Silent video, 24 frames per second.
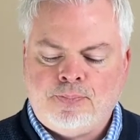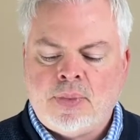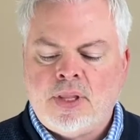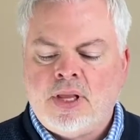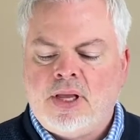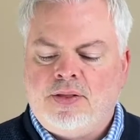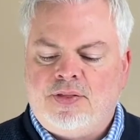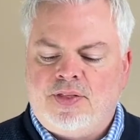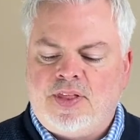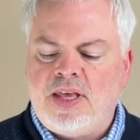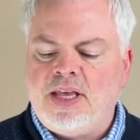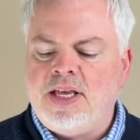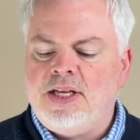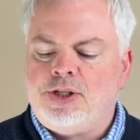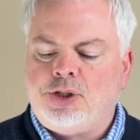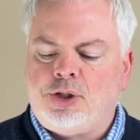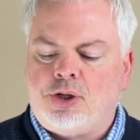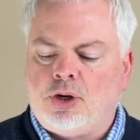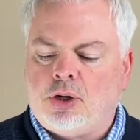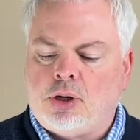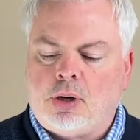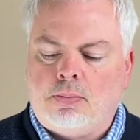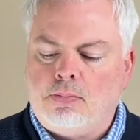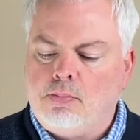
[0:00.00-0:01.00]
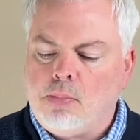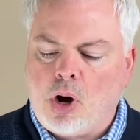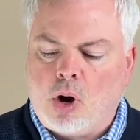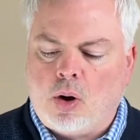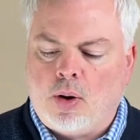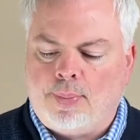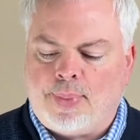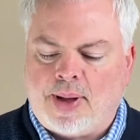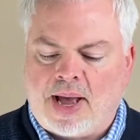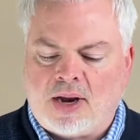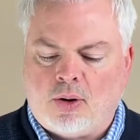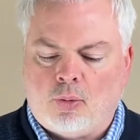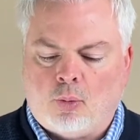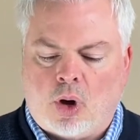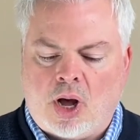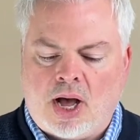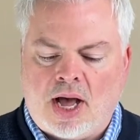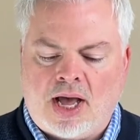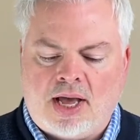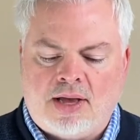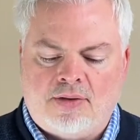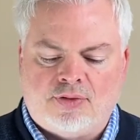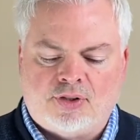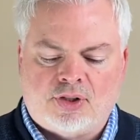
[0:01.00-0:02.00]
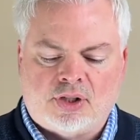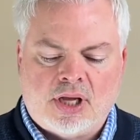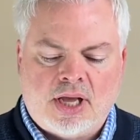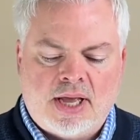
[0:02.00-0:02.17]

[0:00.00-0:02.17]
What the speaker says: These took Moabite wives.